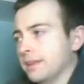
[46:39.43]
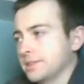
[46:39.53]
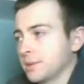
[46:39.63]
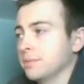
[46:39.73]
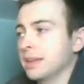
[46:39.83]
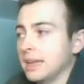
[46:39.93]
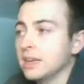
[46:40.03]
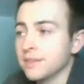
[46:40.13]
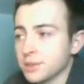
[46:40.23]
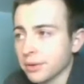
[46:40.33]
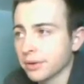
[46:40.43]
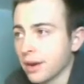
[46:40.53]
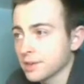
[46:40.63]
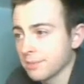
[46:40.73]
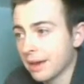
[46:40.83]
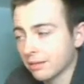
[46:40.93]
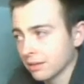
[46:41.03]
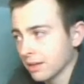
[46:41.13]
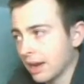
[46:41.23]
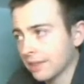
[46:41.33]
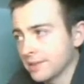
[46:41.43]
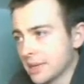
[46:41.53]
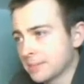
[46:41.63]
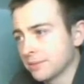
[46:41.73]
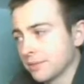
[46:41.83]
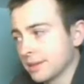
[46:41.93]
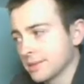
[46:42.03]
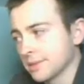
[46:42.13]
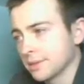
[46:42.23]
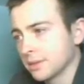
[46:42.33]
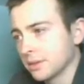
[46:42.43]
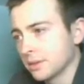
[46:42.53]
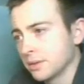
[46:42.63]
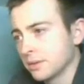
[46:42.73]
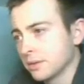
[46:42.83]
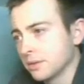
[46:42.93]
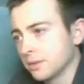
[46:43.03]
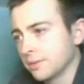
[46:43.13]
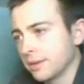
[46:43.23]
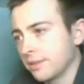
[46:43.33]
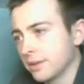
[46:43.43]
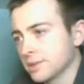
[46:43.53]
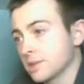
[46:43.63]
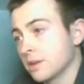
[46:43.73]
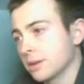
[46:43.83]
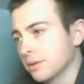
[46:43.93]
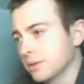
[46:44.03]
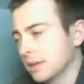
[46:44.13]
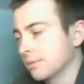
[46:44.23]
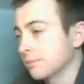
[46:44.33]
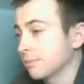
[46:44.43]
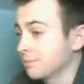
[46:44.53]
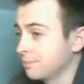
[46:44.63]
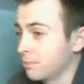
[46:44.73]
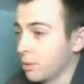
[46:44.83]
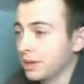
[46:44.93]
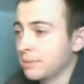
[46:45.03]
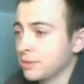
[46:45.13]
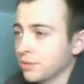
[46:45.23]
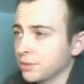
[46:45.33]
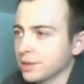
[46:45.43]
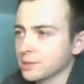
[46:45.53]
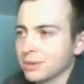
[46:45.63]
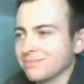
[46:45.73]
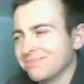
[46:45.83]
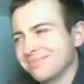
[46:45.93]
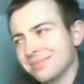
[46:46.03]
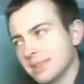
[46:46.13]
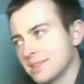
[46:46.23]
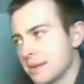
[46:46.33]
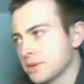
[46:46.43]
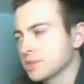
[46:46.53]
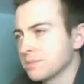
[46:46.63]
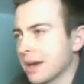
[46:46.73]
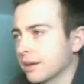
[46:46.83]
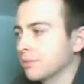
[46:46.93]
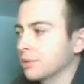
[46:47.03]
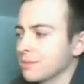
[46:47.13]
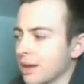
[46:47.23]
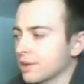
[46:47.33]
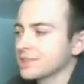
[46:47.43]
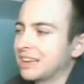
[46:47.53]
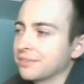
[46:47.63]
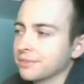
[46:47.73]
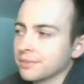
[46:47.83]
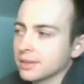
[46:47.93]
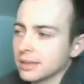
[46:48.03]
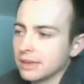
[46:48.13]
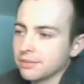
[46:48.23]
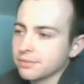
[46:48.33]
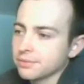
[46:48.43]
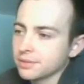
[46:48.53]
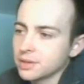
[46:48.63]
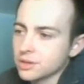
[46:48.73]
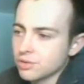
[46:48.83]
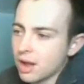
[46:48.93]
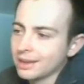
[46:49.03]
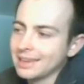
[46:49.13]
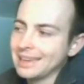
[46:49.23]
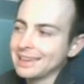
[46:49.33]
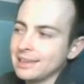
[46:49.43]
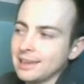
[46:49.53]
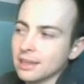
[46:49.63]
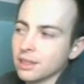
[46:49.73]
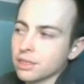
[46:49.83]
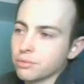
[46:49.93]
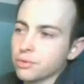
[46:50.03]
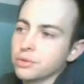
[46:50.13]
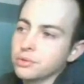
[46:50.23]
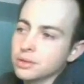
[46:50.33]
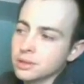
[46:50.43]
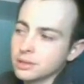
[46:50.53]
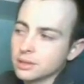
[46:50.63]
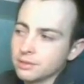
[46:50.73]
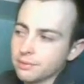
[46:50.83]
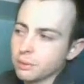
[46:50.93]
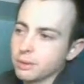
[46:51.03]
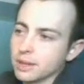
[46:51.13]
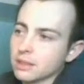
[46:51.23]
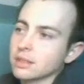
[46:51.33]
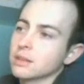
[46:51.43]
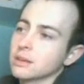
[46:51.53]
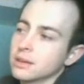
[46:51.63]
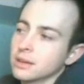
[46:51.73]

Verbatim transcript: Some, like, individual cards matter a lot in these types of events. Okay, there we go. Okay, more damage for Lucas, but this damage doesn't matter. It really matters if Drock can get through with